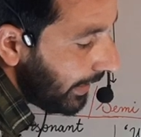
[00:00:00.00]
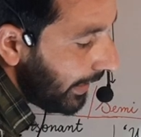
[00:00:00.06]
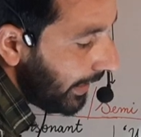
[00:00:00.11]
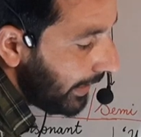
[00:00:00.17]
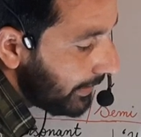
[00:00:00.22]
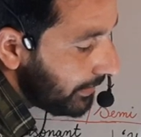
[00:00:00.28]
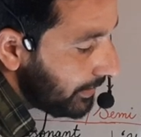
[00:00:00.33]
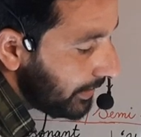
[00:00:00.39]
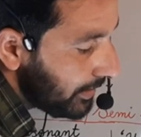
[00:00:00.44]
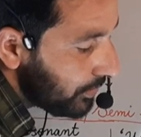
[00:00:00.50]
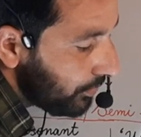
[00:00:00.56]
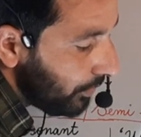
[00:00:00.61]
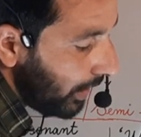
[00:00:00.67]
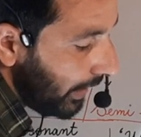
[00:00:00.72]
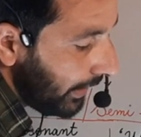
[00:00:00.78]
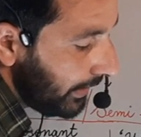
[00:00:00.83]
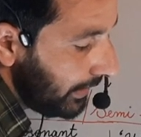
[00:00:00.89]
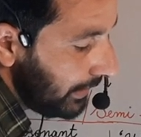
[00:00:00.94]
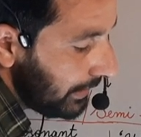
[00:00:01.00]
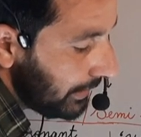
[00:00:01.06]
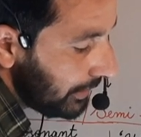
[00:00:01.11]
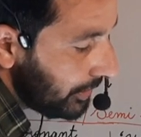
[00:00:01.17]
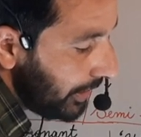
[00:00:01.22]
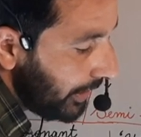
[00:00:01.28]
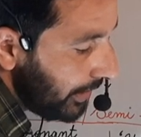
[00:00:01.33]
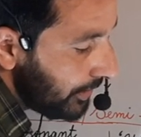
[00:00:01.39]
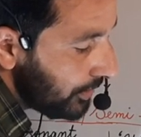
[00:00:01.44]
and this y
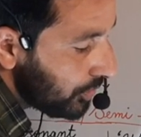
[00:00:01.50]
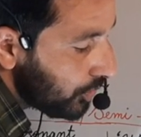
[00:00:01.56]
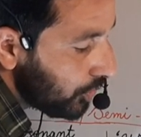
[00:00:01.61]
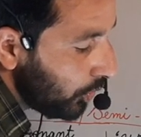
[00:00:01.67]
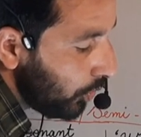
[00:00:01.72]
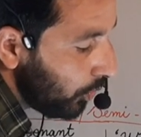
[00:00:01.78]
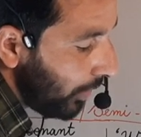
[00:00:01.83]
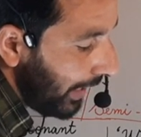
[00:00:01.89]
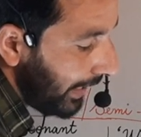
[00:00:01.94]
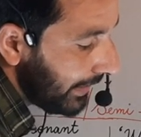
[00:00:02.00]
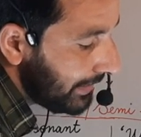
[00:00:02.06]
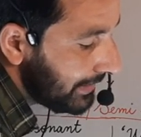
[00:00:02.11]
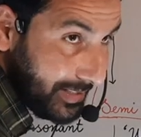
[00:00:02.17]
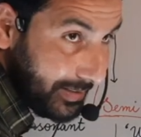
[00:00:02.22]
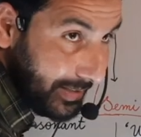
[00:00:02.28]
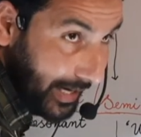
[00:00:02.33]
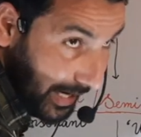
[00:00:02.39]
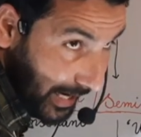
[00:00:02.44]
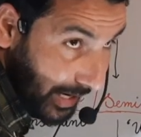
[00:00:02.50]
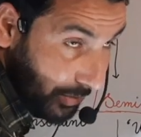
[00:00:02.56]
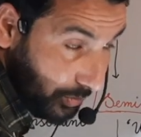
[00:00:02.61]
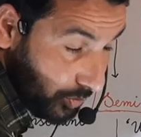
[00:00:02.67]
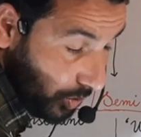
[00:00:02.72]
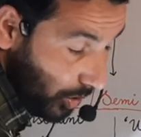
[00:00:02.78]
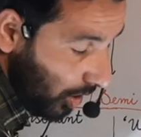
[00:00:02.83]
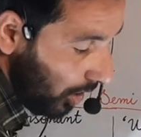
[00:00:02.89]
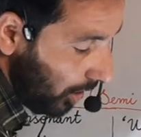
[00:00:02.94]
these two y's
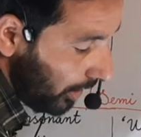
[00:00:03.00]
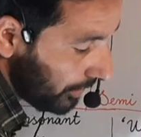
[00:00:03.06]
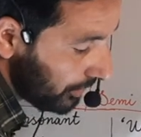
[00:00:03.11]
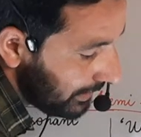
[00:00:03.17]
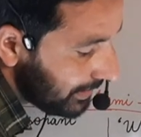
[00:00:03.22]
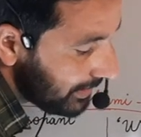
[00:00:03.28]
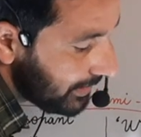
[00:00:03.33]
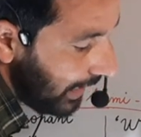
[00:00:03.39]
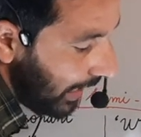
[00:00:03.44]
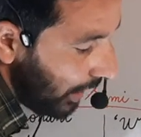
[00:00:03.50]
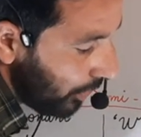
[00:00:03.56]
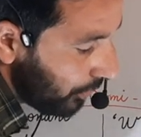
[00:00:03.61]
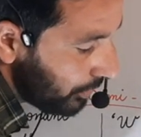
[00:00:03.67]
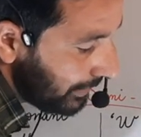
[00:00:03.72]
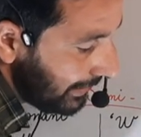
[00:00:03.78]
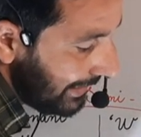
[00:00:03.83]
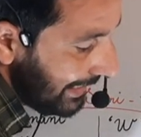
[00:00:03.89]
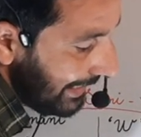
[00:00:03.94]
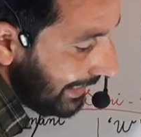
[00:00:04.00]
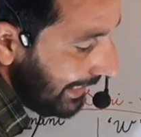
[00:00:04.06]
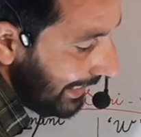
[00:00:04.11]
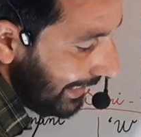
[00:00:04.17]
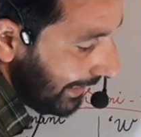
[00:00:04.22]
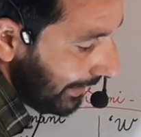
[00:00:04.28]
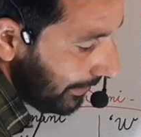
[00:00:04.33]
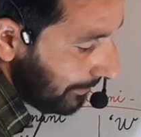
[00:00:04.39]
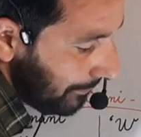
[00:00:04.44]
have got a sound e